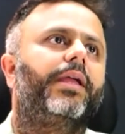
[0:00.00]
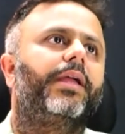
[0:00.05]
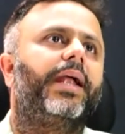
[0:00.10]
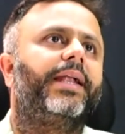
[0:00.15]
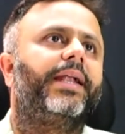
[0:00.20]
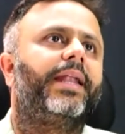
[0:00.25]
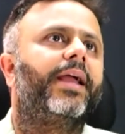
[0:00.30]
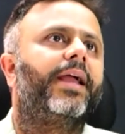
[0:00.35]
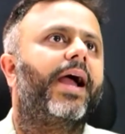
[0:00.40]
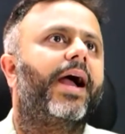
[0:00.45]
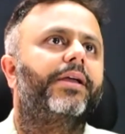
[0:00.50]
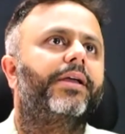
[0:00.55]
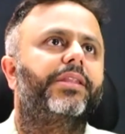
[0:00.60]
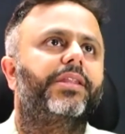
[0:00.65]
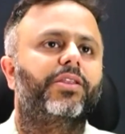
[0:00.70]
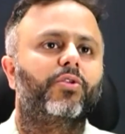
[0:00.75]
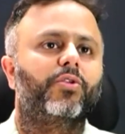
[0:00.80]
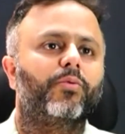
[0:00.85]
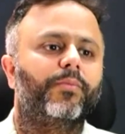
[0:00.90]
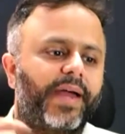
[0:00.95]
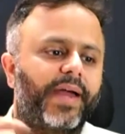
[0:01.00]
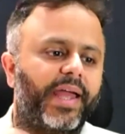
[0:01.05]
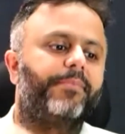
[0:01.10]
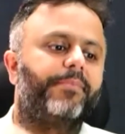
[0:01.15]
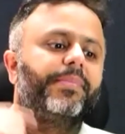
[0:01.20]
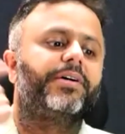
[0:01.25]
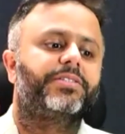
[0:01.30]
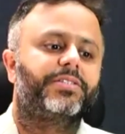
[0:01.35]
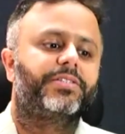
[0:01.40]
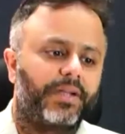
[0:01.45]
getting access to my
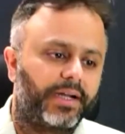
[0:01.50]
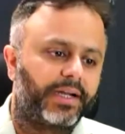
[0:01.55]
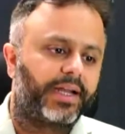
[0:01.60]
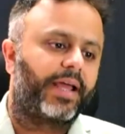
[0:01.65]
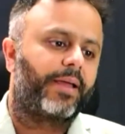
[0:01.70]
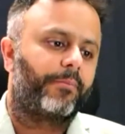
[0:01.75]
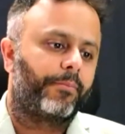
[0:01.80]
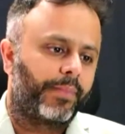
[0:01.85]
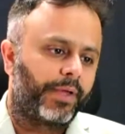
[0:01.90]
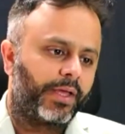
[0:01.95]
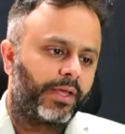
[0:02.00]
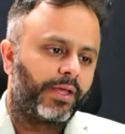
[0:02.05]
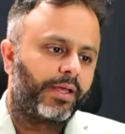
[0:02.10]
personal time.